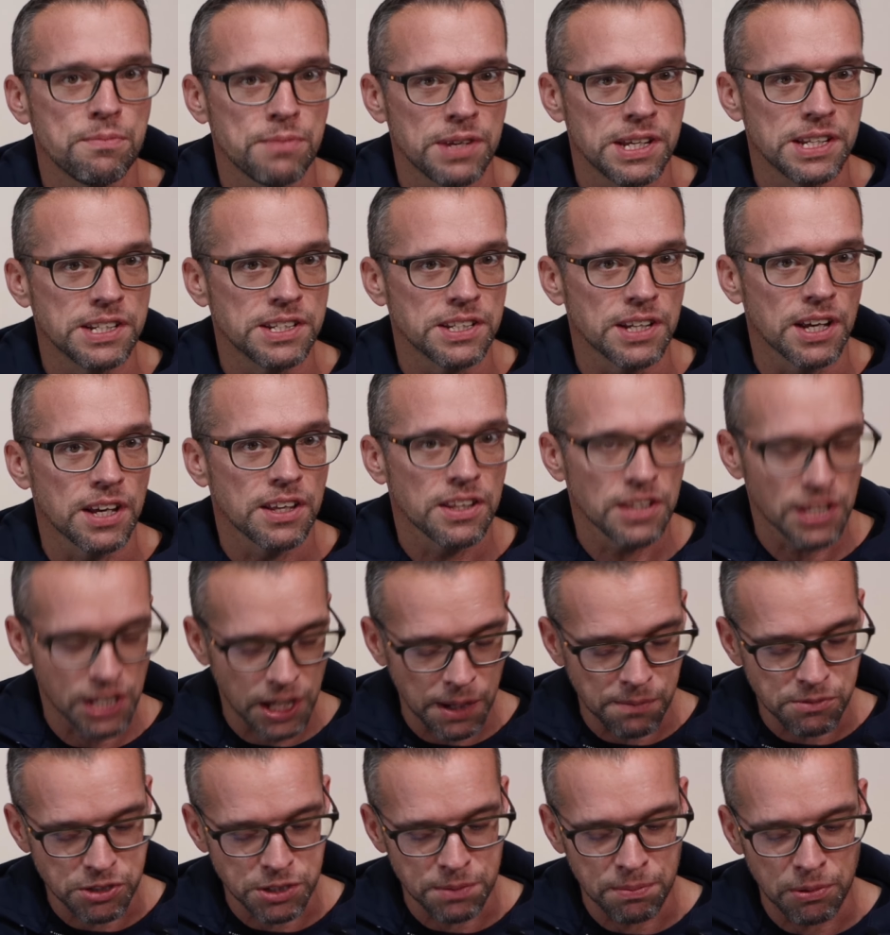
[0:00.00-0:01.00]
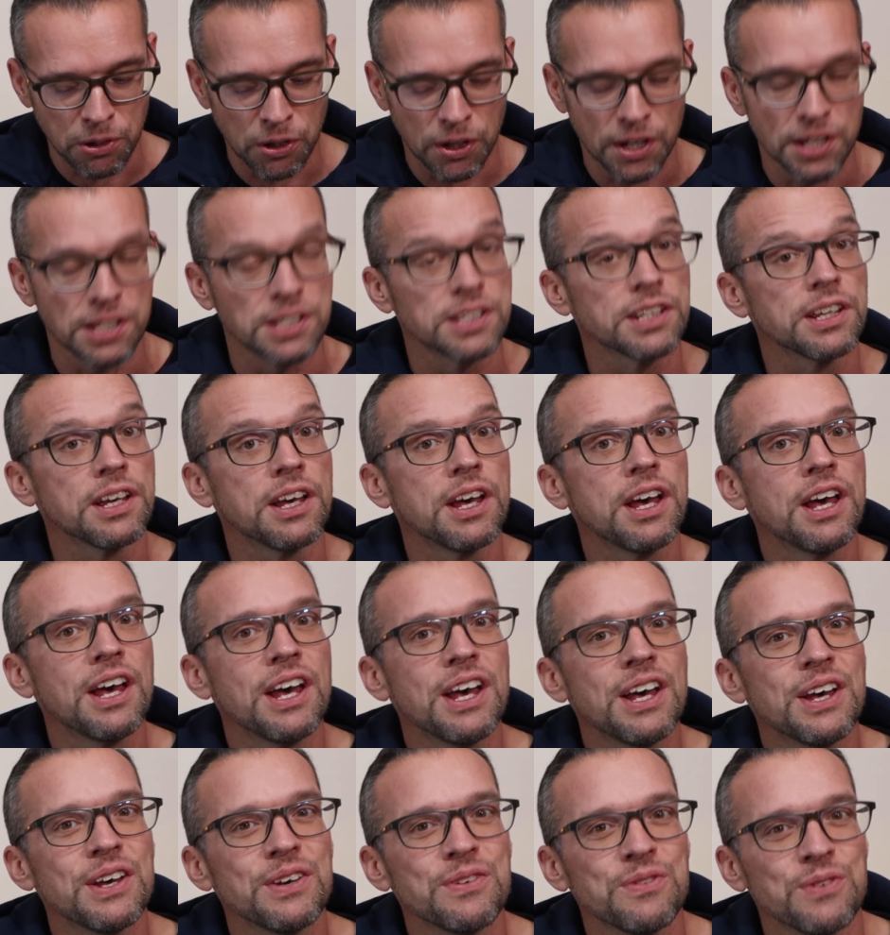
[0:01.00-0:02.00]
media that comes supplied
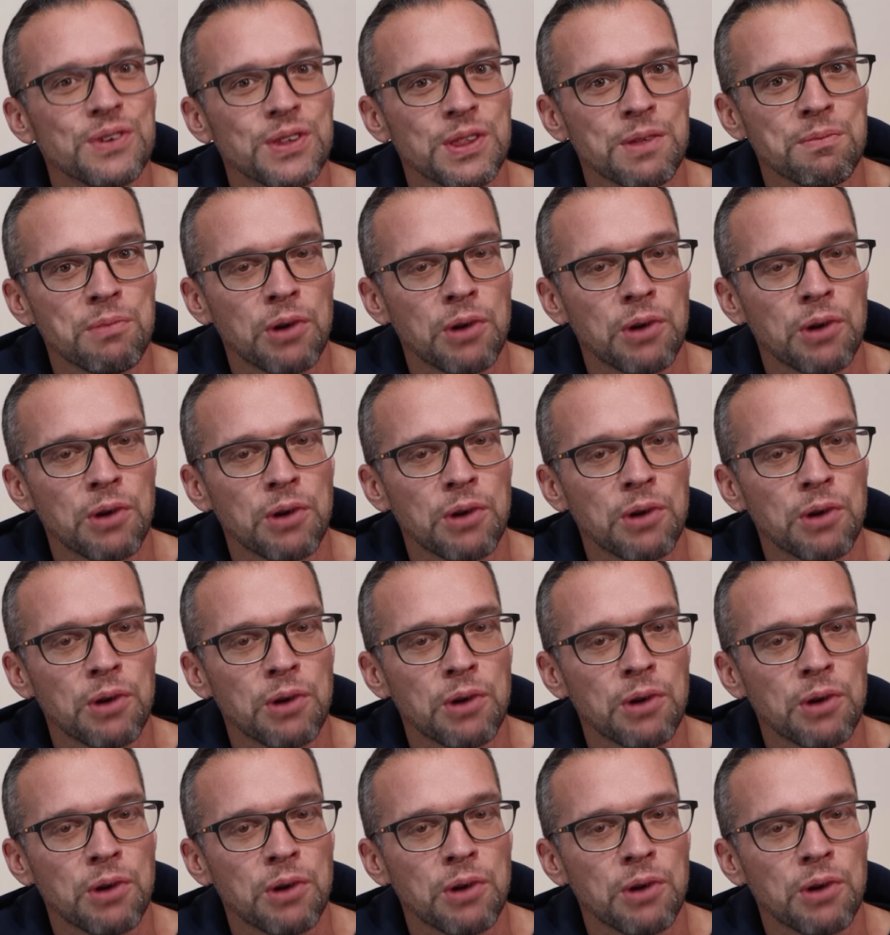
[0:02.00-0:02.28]
with the